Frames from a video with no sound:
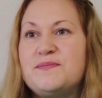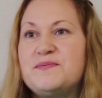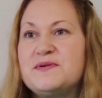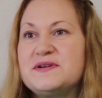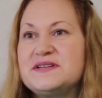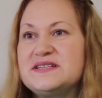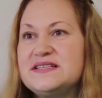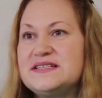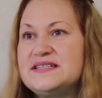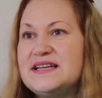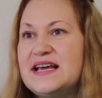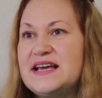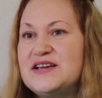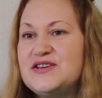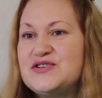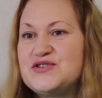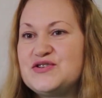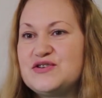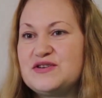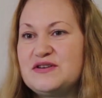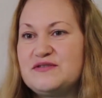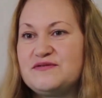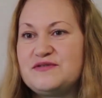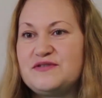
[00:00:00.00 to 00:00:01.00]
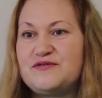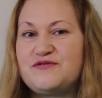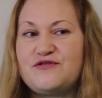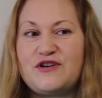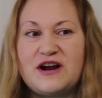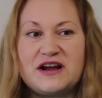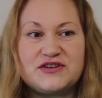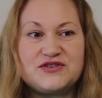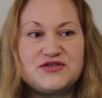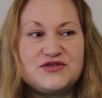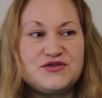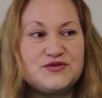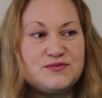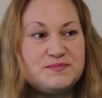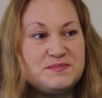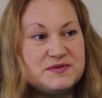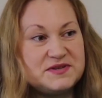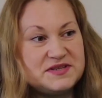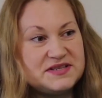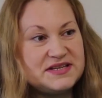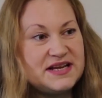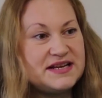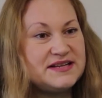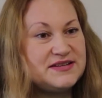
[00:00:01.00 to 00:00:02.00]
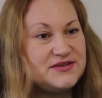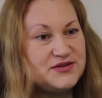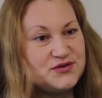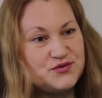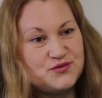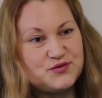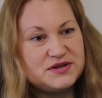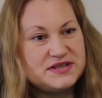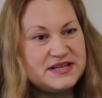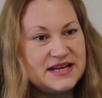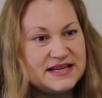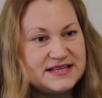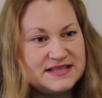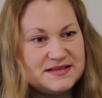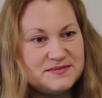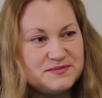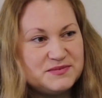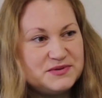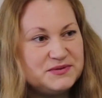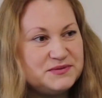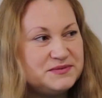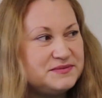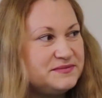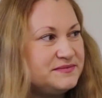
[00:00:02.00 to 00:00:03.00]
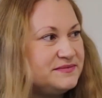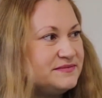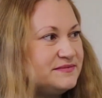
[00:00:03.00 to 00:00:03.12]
representation of a fraction, percentage or a decimal.